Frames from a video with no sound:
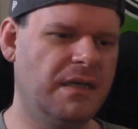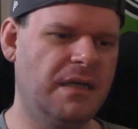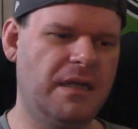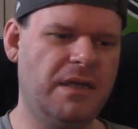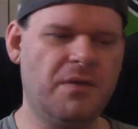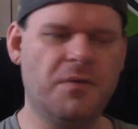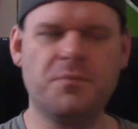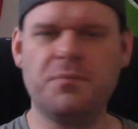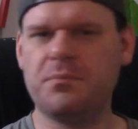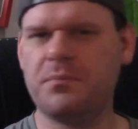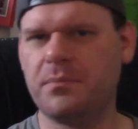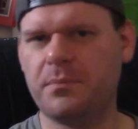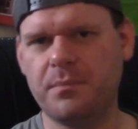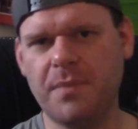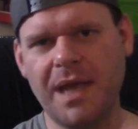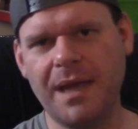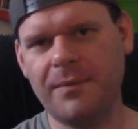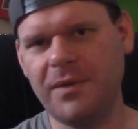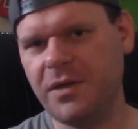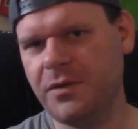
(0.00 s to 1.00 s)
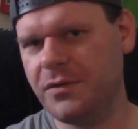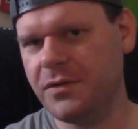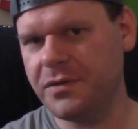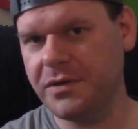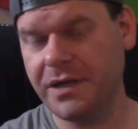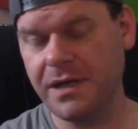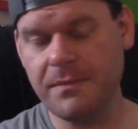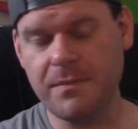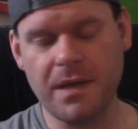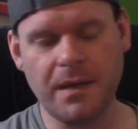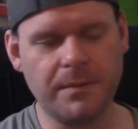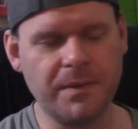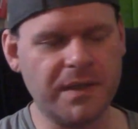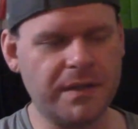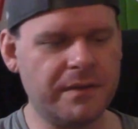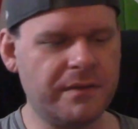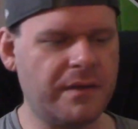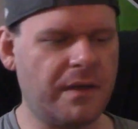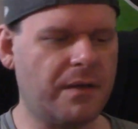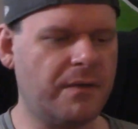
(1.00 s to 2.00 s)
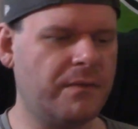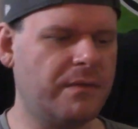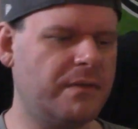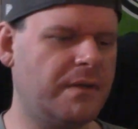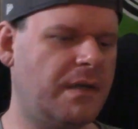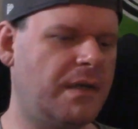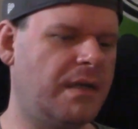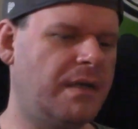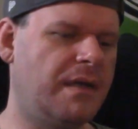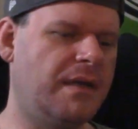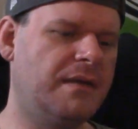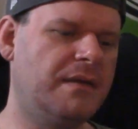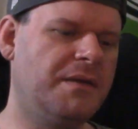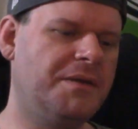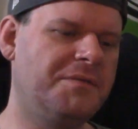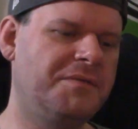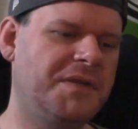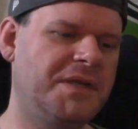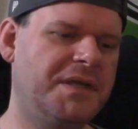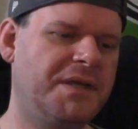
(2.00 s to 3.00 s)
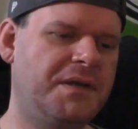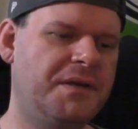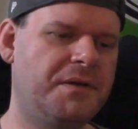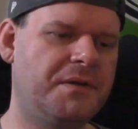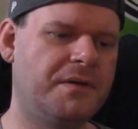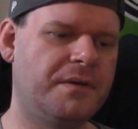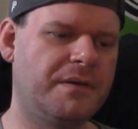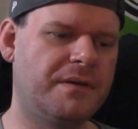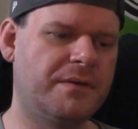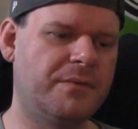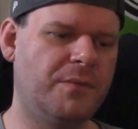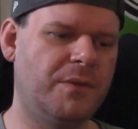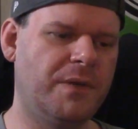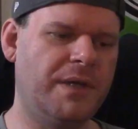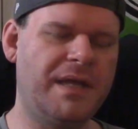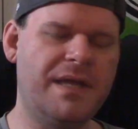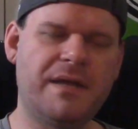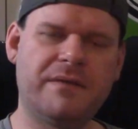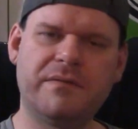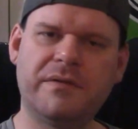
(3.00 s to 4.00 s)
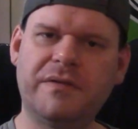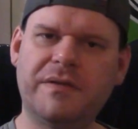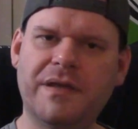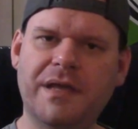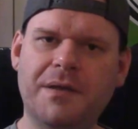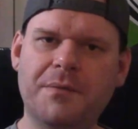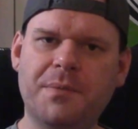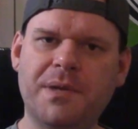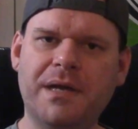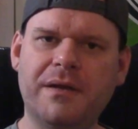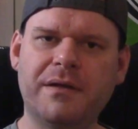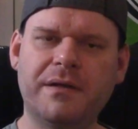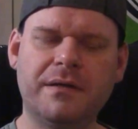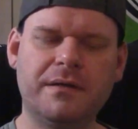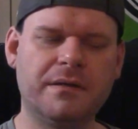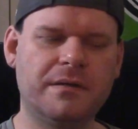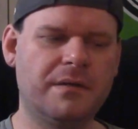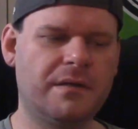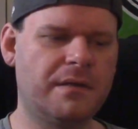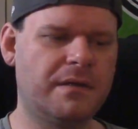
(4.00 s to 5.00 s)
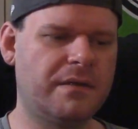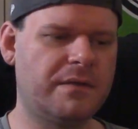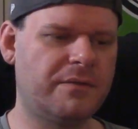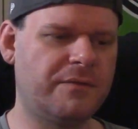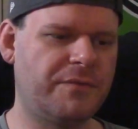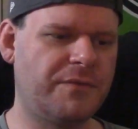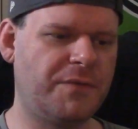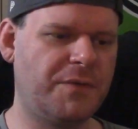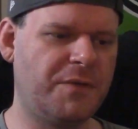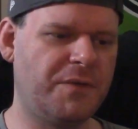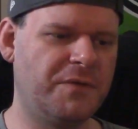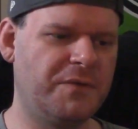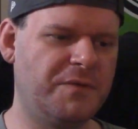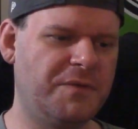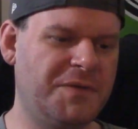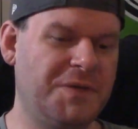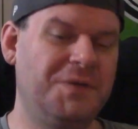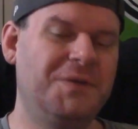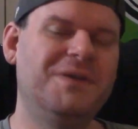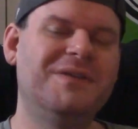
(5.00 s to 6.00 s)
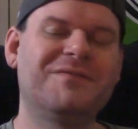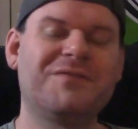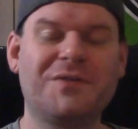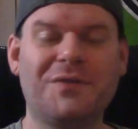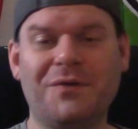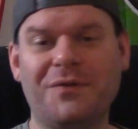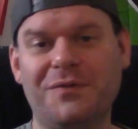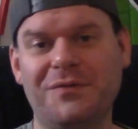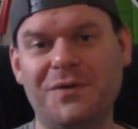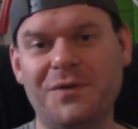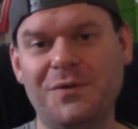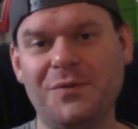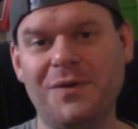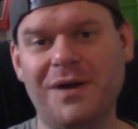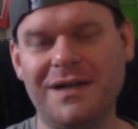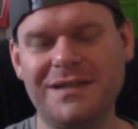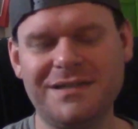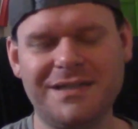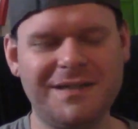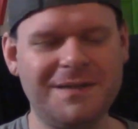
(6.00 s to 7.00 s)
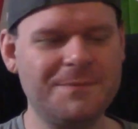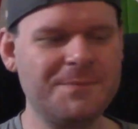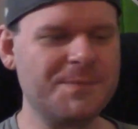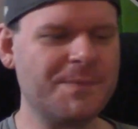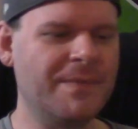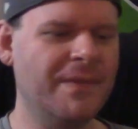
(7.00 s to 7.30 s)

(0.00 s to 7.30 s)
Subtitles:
You know, maybe you agree, maybe you don't. I'd love to hear what you had to say about it, for those of you who watched it.